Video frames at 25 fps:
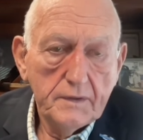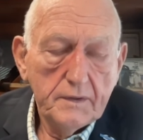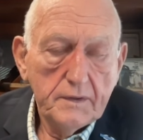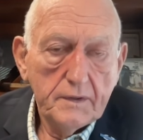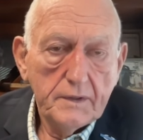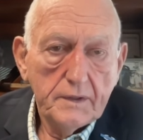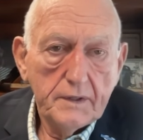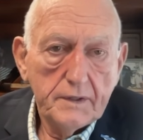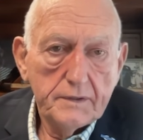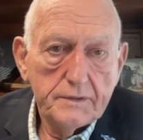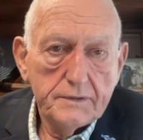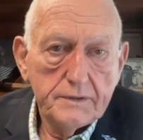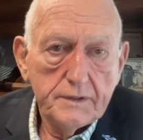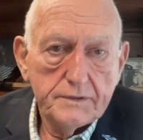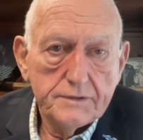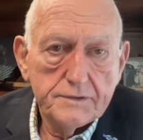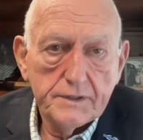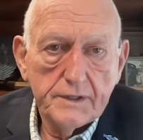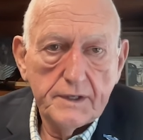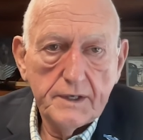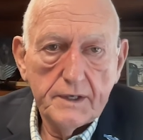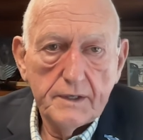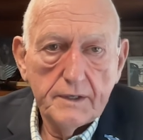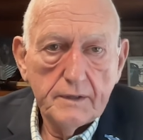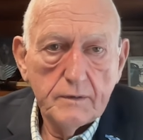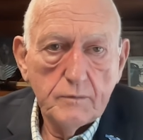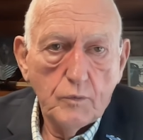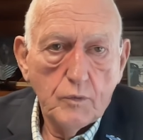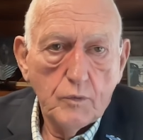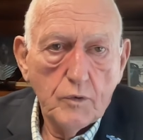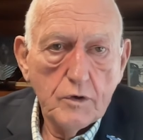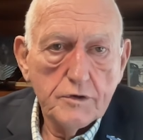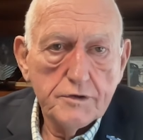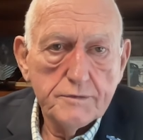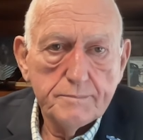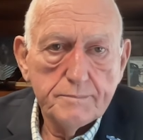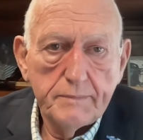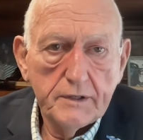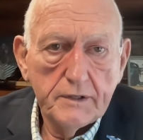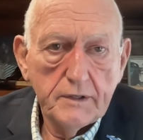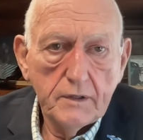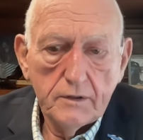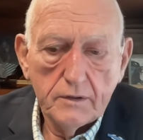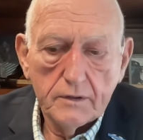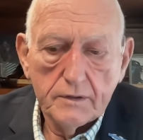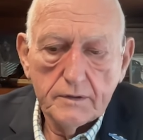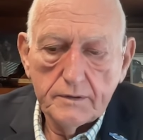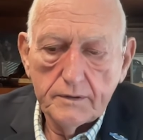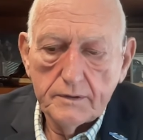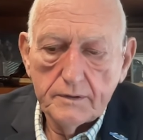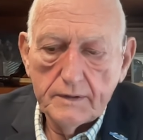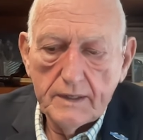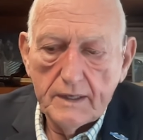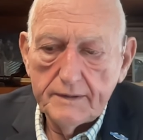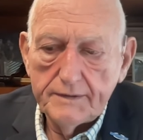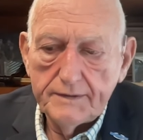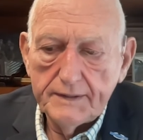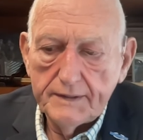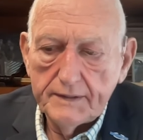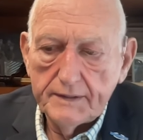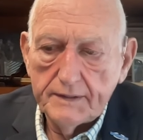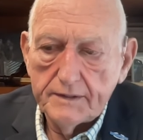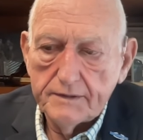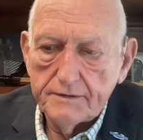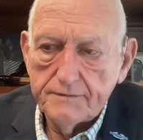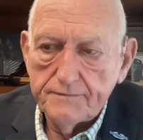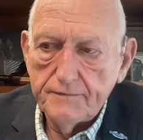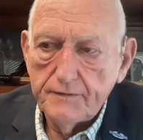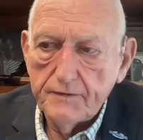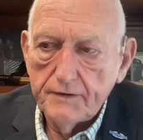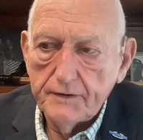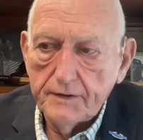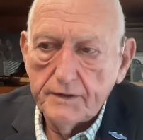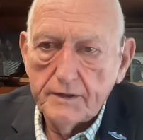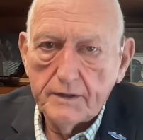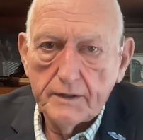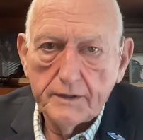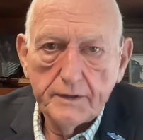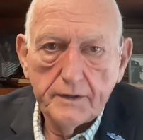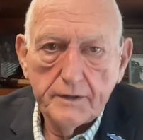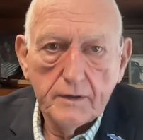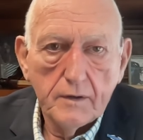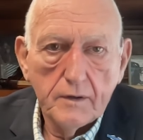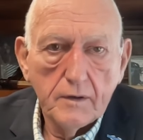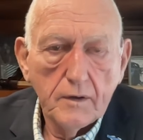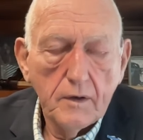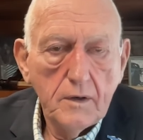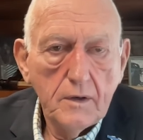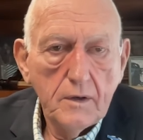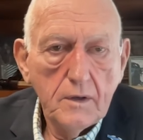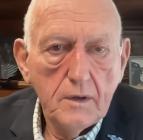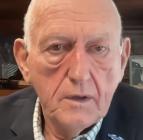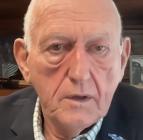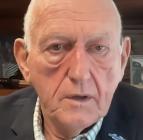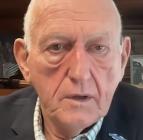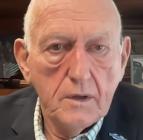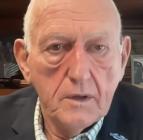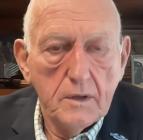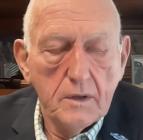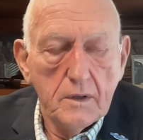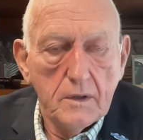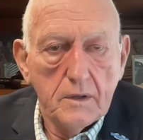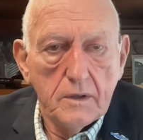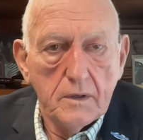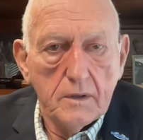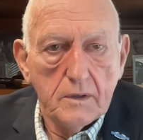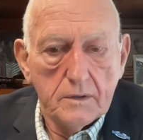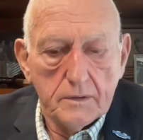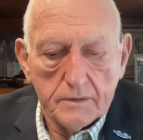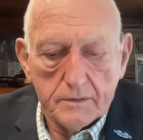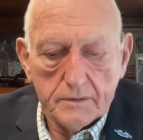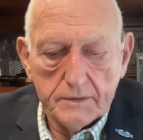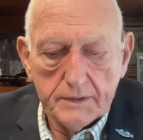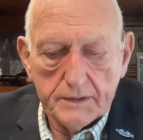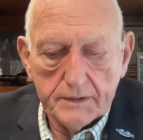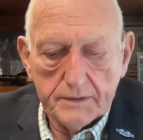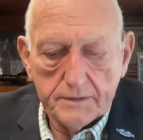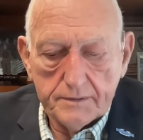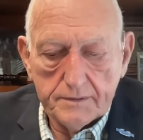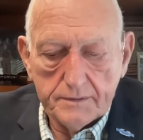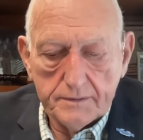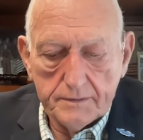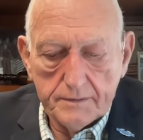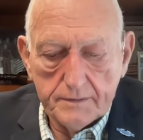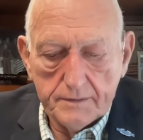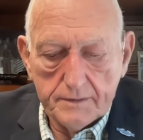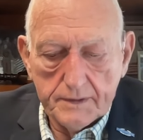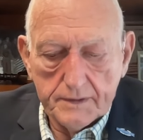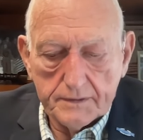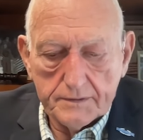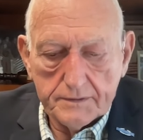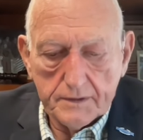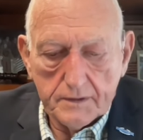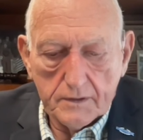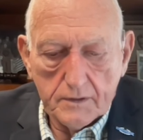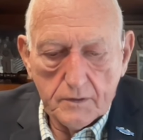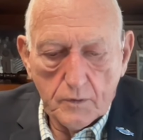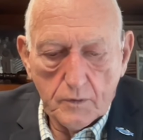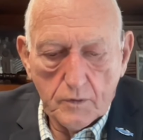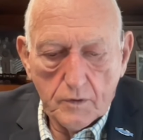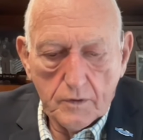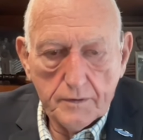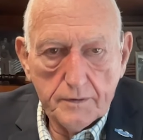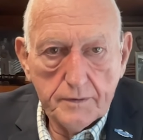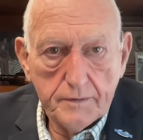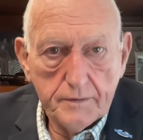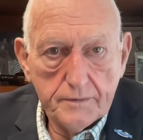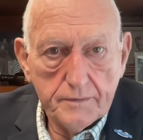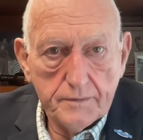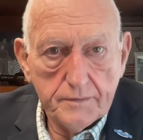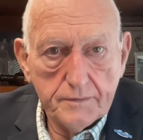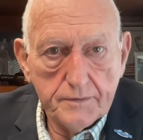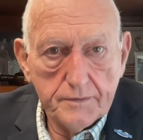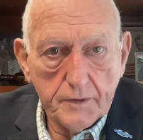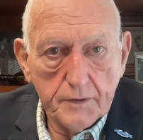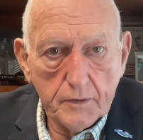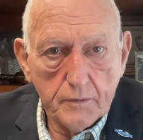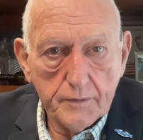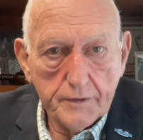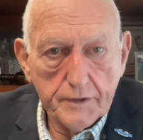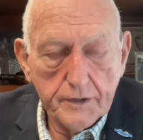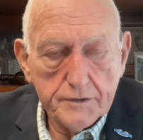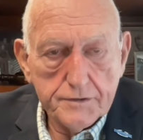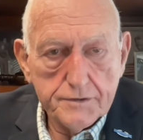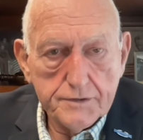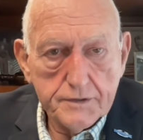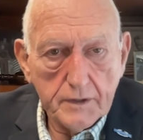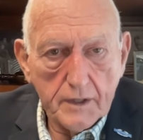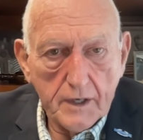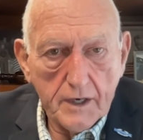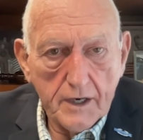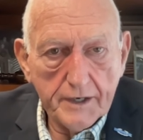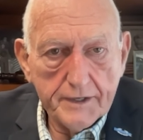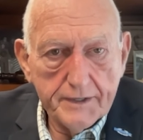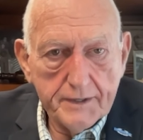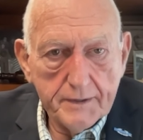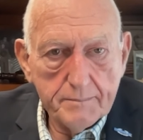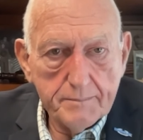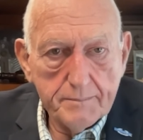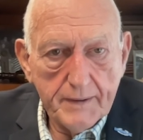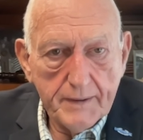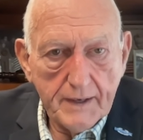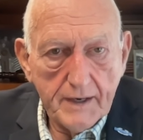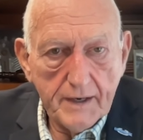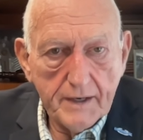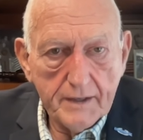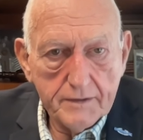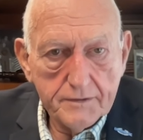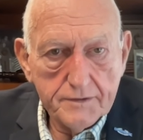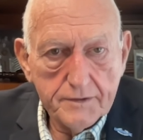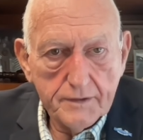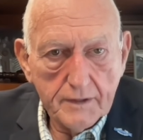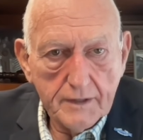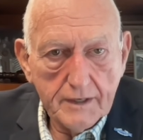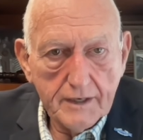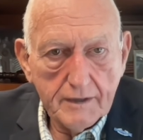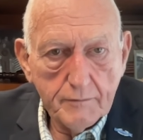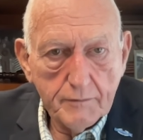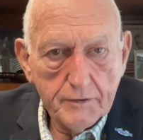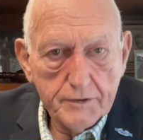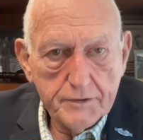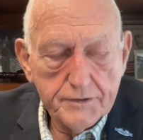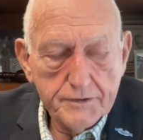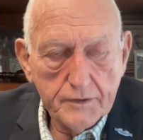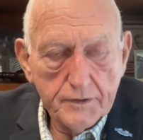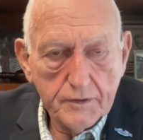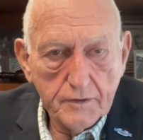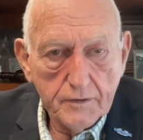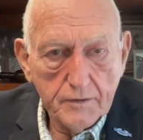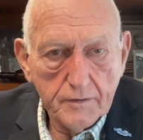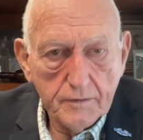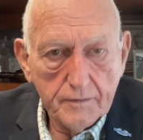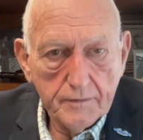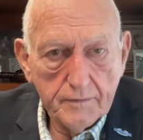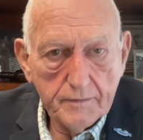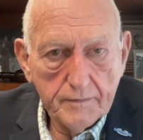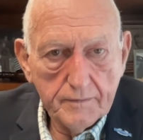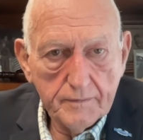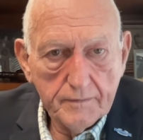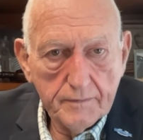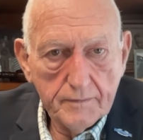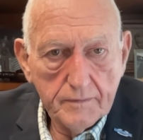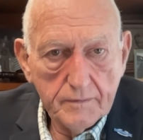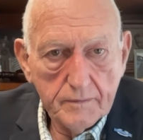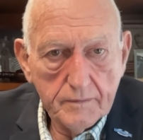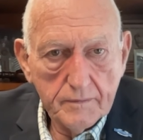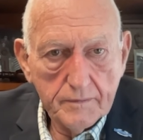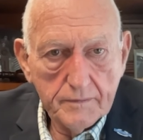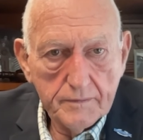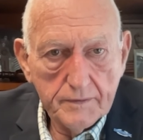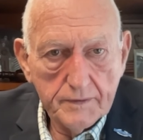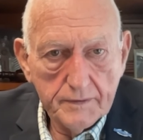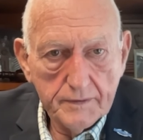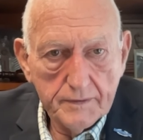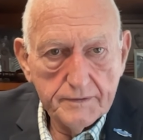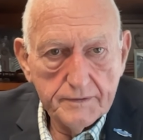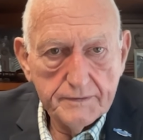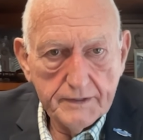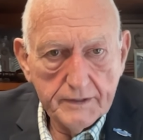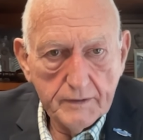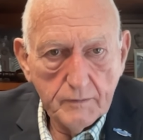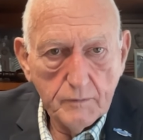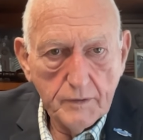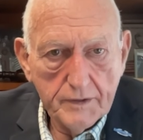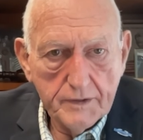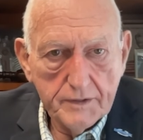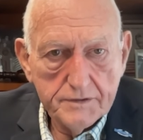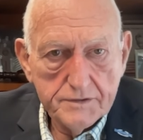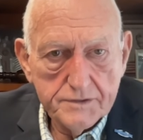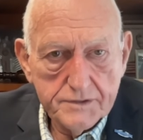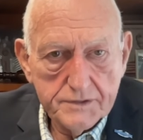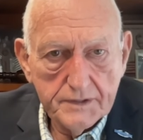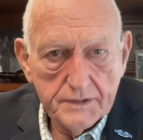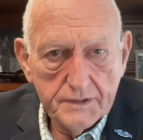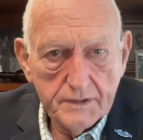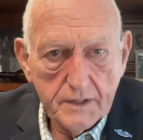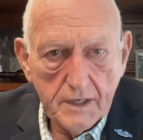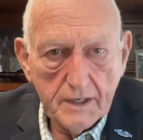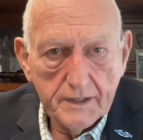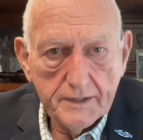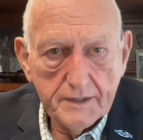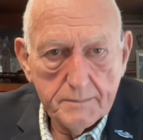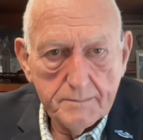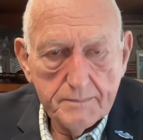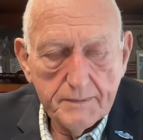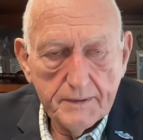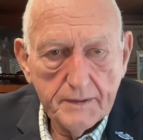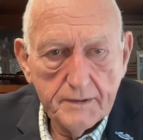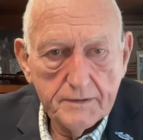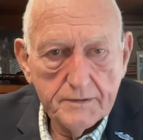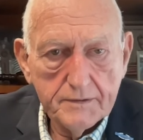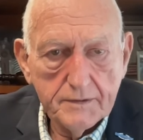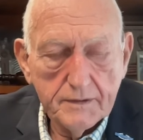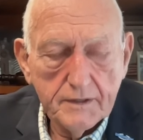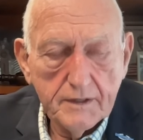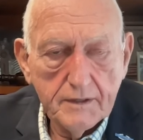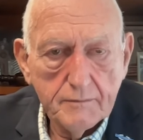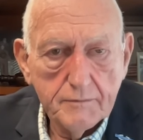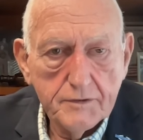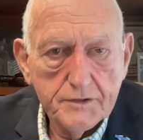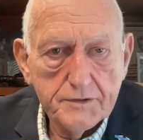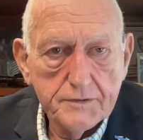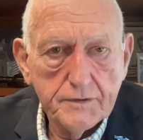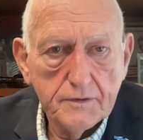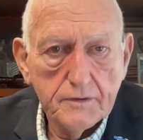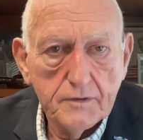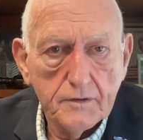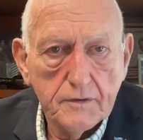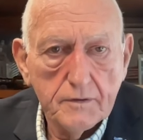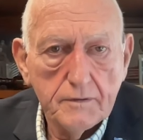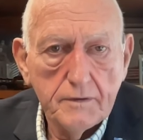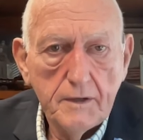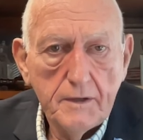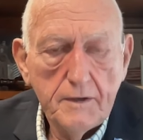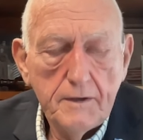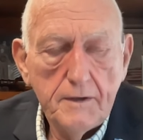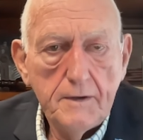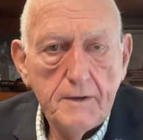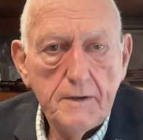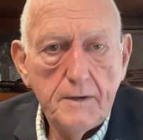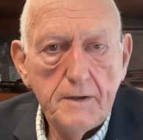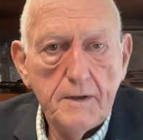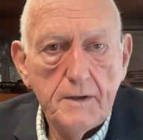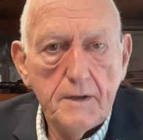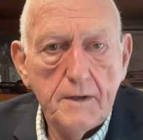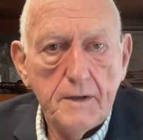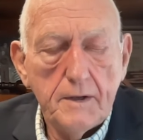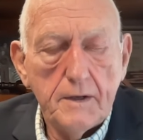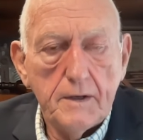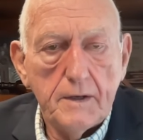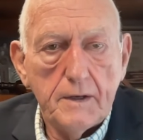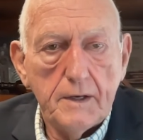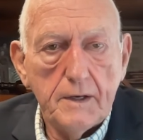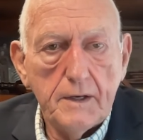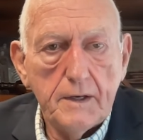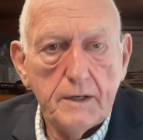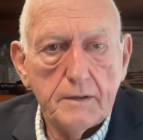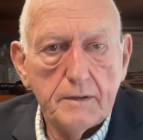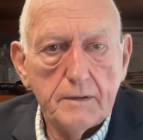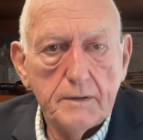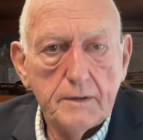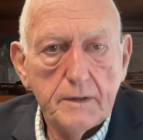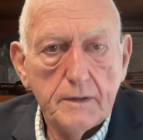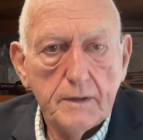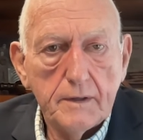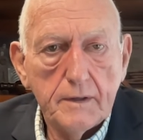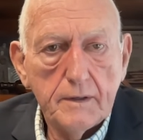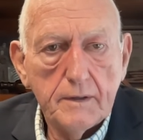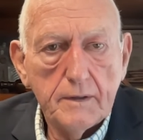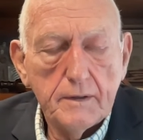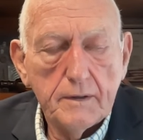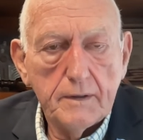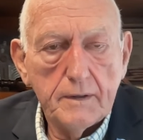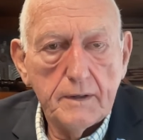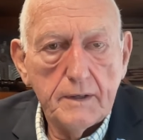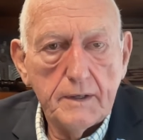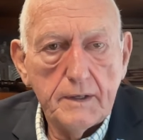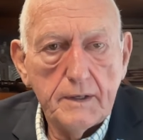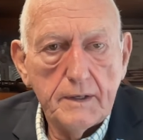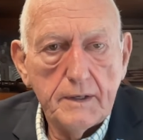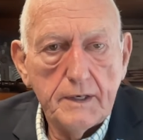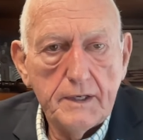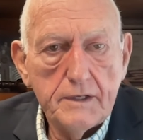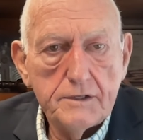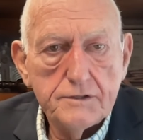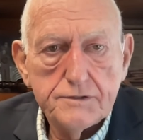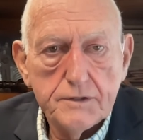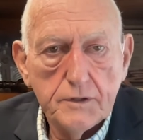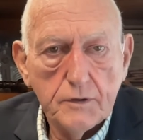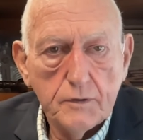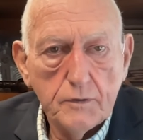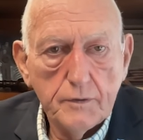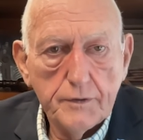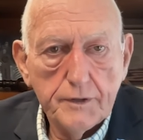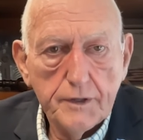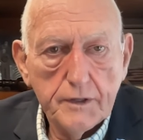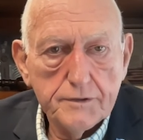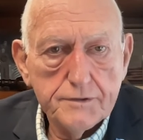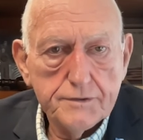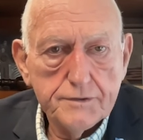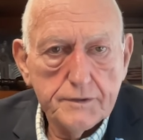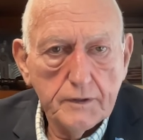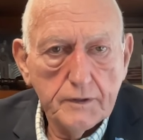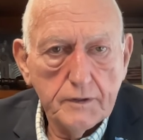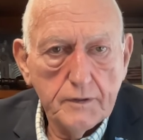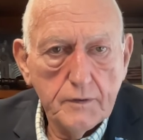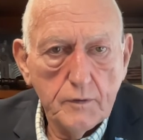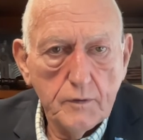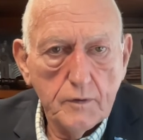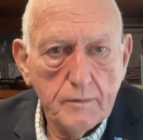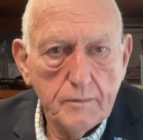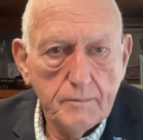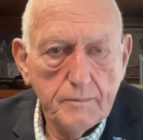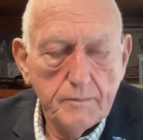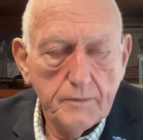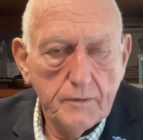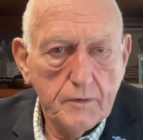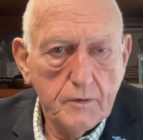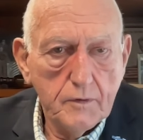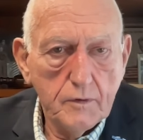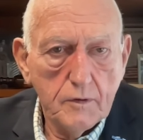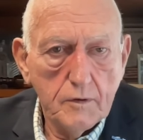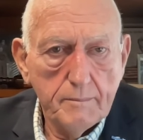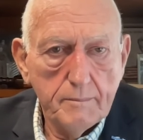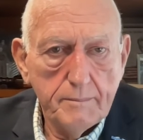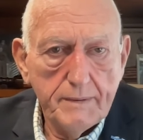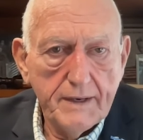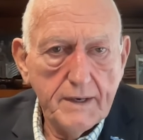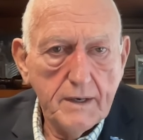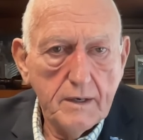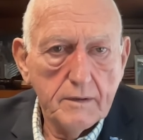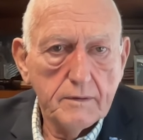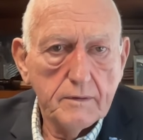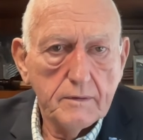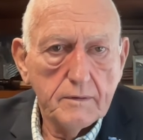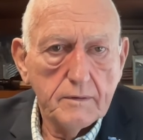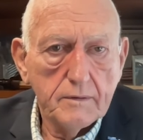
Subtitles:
it's getting worse. But look, I think it's very clear that the Lord told us to occupy until I return. Isn't that what He said? Occupy until I return, and He's told us to go about